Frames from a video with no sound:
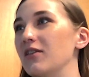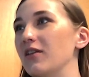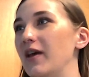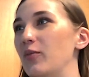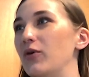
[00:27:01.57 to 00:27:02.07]
the
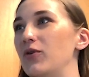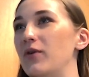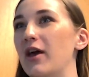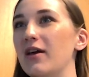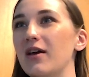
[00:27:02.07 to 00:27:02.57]
label you
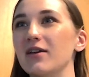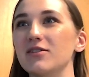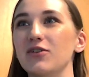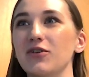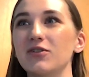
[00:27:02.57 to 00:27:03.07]
get as
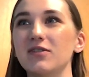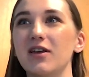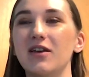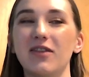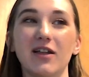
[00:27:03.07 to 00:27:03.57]
a nurse.
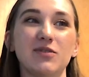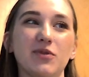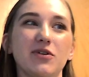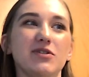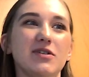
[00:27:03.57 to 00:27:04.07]
Like, that's what
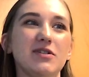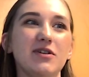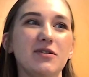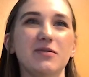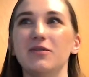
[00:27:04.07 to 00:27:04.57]
nurses
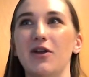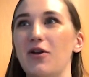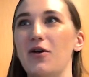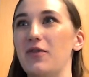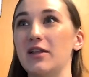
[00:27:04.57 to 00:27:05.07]
do. No,
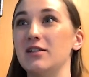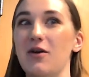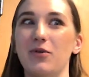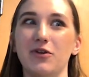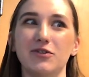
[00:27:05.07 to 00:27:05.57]
that's
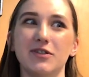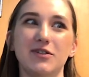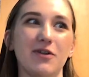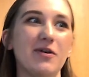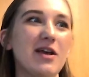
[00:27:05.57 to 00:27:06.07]
not what nurses
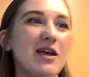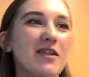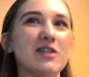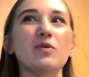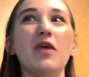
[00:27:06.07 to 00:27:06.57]
do.
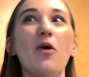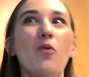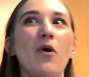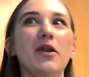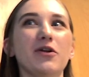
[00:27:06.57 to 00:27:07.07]
That's what that
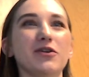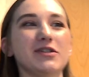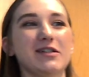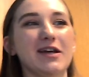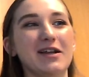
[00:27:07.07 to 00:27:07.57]
one
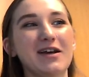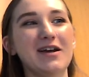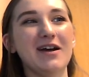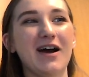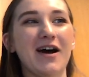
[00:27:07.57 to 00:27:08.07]
nurse
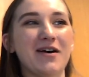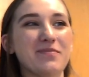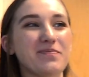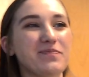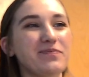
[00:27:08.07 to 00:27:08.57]
did.
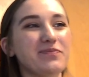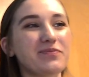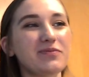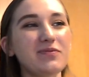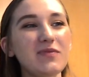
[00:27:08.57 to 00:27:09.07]

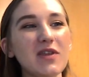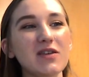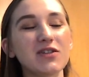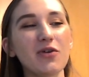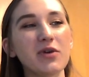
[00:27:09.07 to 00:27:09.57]

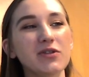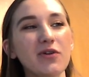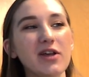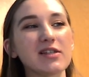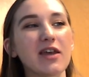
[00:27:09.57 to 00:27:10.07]
So with
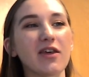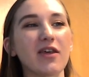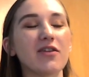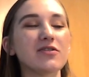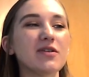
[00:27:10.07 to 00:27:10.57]
doulas, I think
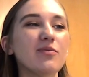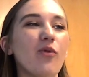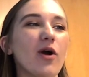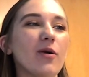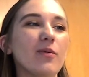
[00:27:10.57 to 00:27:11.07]
that there's a
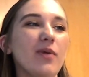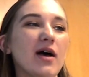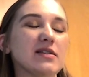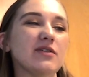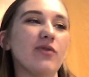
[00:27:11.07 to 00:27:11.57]
more
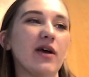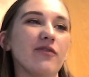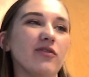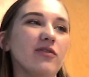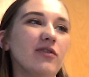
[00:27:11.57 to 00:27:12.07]
positive way of
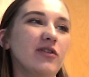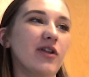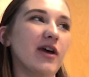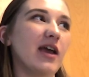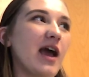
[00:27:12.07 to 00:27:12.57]

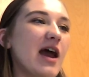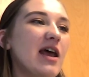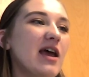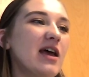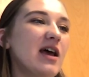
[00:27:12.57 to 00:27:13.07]
looking at
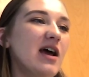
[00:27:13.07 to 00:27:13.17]
it.